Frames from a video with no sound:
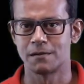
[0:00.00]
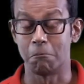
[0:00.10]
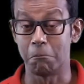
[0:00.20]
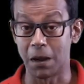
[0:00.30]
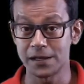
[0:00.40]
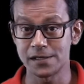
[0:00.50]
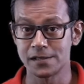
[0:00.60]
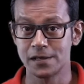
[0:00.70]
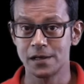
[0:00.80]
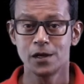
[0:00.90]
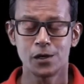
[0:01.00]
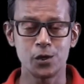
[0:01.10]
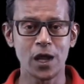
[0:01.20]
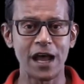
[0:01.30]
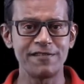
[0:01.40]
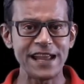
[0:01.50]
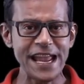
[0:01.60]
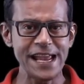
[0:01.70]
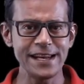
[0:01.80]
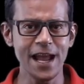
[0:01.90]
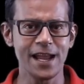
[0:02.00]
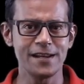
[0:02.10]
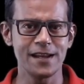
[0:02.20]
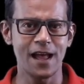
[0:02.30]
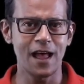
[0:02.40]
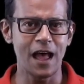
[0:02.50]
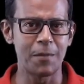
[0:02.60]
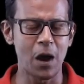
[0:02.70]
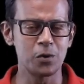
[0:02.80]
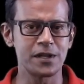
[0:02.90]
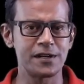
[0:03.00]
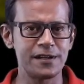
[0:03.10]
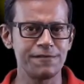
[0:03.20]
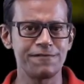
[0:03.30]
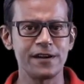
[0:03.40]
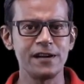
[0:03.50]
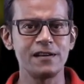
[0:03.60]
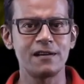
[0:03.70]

But do you have any idea about the different